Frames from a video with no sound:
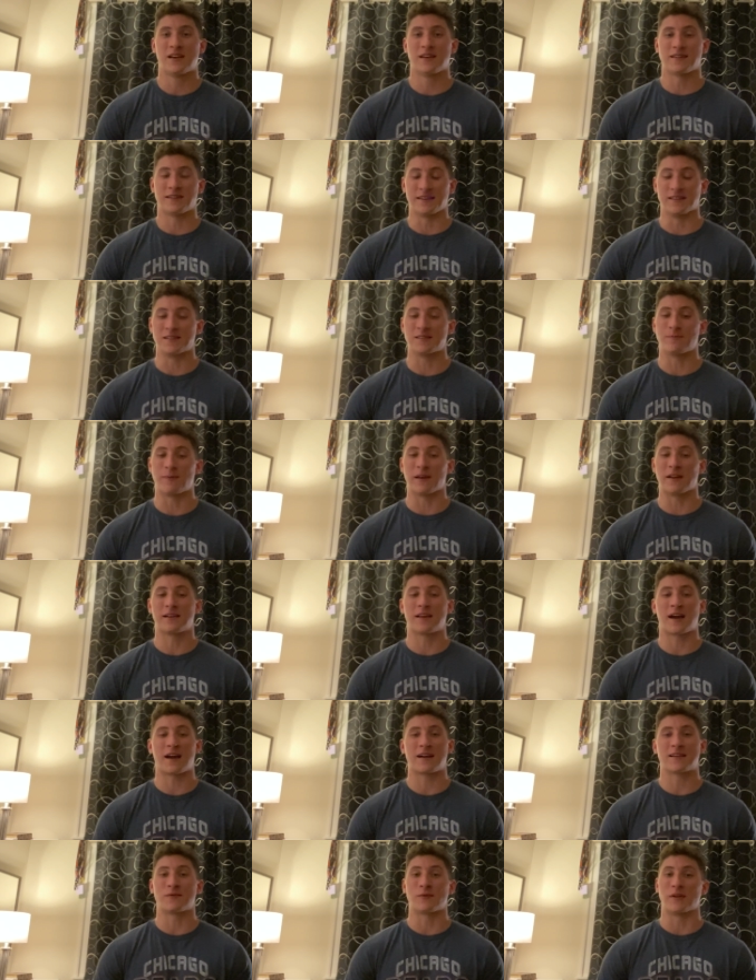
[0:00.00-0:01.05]
These speed
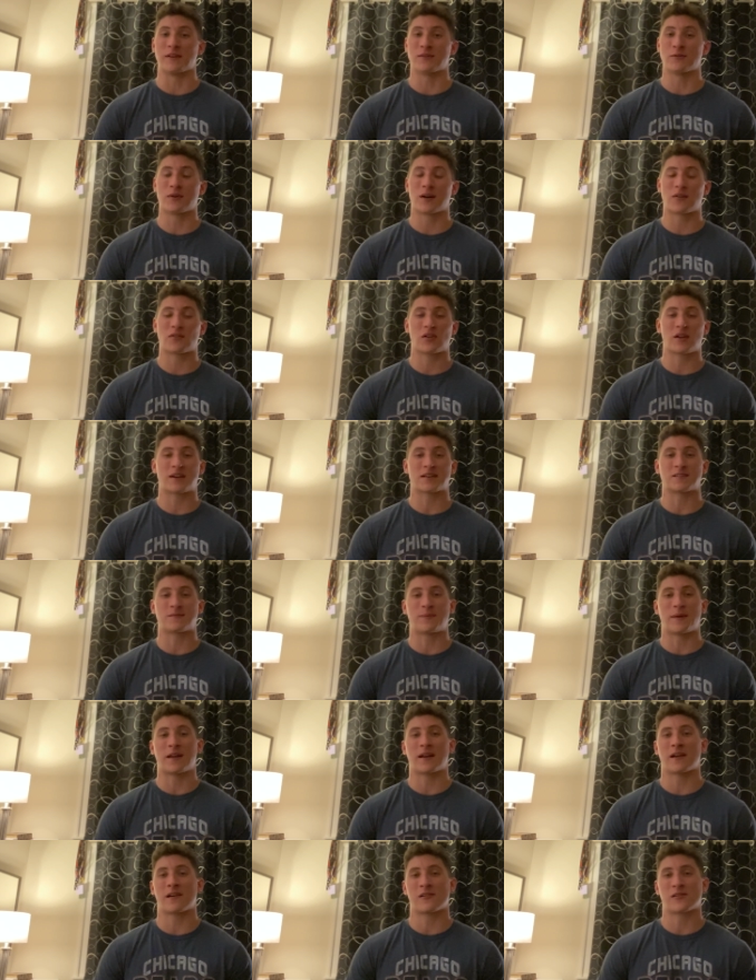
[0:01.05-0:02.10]
guys, we do have a lot of
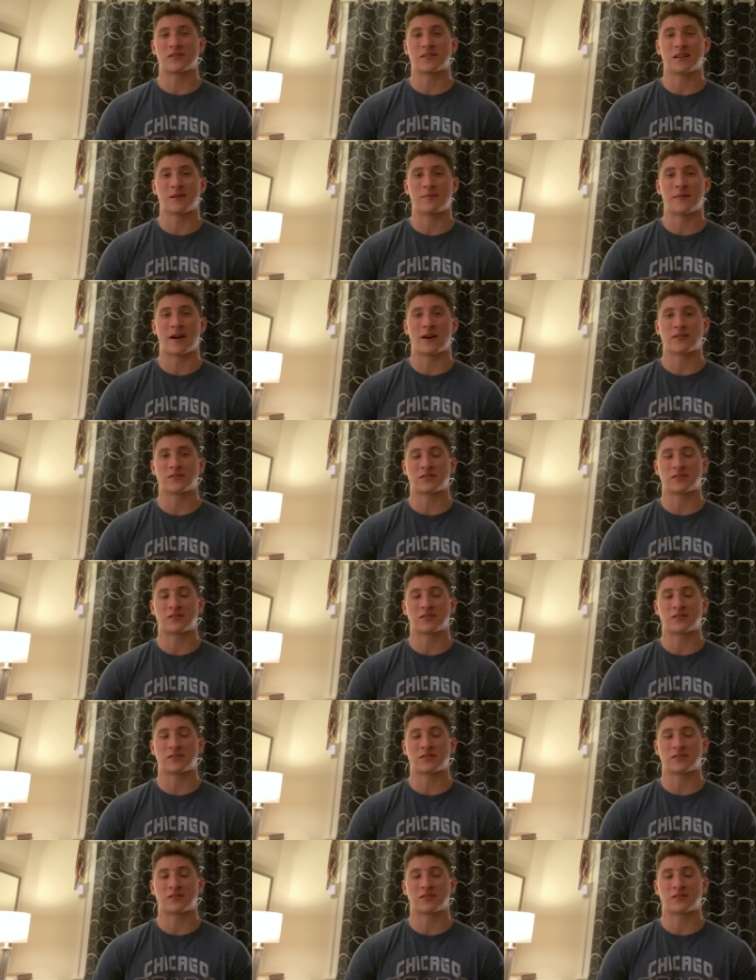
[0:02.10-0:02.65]
speed on our team now,